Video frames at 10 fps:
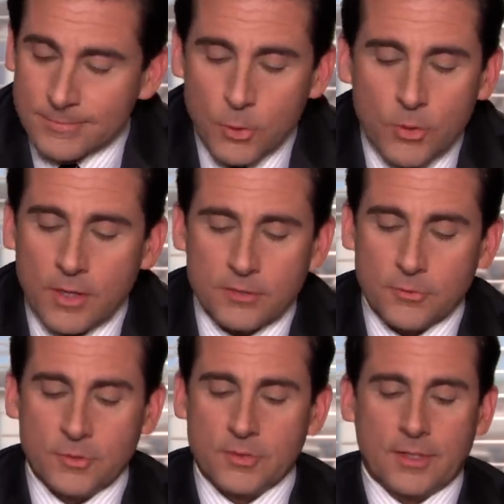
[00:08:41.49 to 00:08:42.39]
Who cares
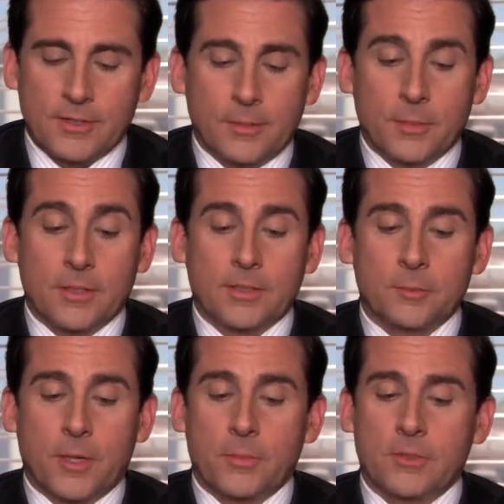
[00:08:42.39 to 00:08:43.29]
if we sell a little bit
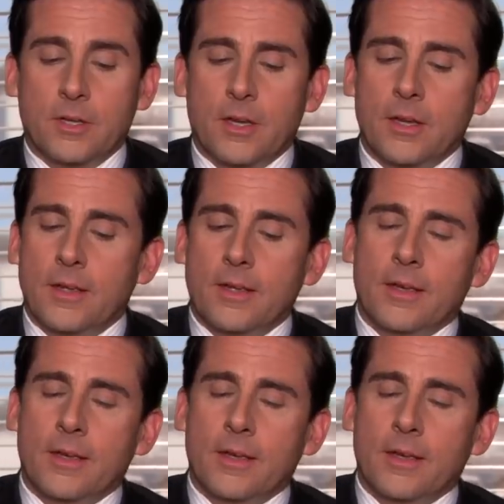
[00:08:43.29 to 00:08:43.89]
less paper today?